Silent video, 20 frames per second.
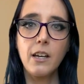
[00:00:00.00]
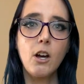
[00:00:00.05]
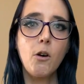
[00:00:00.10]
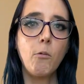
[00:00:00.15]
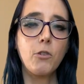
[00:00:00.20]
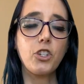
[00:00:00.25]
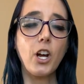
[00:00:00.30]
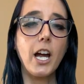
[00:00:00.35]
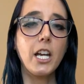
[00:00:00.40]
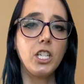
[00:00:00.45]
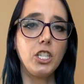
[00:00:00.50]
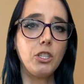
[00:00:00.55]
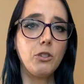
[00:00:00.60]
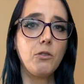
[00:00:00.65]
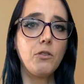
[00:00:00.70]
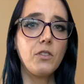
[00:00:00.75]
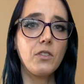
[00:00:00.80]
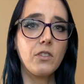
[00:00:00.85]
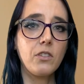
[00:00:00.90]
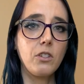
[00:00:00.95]
which I
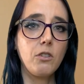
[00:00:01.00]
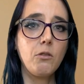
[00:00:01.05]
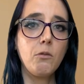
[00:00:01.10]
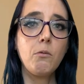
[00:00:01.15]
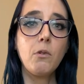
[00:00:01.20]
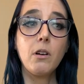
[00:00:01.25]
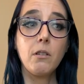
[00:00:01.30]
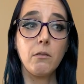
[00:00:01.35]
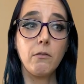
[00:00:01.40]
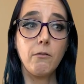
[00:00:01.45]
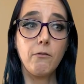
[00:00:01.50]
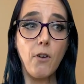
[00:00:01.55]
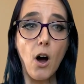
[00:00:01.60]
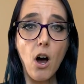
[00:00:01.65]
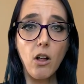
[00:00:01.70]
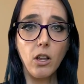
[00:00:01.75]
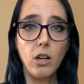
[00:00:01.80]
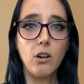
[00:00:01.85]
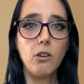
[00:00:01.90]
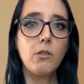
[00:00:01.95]
used to
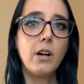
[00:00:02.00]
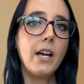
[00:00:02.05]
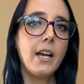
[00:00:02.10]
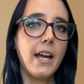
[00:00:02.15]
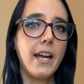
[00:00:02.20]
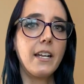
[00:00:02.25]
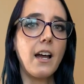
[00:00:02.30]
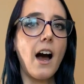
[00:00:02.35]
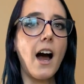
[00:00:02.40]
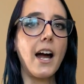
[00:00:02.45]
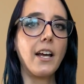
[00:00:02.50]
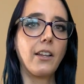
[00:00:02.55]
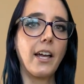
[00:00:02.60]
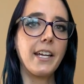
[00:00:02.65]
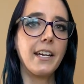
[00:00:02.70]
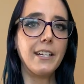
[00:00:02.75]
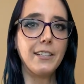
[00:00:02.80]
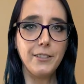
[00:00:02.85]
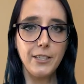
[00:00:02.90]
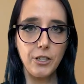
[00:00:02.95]
follow and
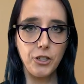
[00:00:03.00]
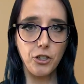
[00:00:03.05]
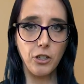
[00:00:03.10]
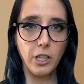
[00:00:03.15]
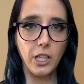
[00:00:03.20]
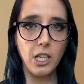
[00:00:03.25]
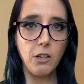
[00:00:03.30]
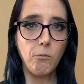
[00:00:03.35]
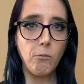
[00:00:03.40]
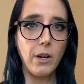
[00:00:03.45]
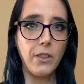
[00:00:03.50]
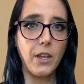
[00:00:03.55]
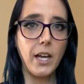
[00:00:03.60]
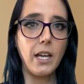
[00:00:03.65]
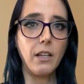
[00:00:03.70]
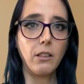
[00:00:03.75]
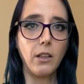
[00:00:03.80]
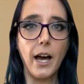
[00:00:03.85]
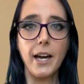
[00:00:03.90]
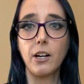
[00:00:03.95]
highlight additionally with
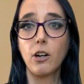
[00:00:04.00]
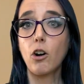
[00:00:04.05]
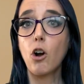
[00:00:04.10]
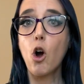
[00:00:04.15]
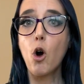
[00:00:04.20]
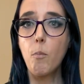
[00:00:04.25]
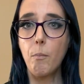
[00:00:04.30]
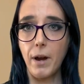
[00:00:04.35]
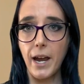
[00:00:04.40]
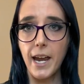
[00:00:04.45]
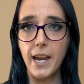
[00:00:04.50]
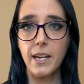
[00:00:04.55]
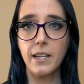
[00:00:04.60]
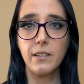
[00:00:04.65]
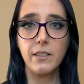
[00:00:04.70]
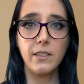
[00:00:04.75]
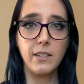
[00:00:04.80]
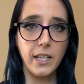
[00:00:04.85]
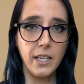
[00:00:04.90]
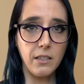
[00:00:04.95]
a lighter opaque
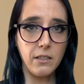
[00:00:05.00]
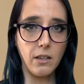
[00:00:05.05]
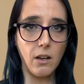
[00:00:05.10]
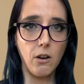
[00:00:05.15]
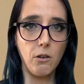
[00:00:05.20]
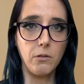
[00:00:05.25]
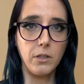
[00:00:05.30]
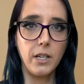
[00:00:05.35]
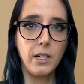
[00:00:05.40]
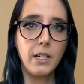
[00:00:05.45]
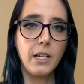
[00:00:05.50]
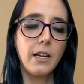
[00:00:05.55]
skin tone.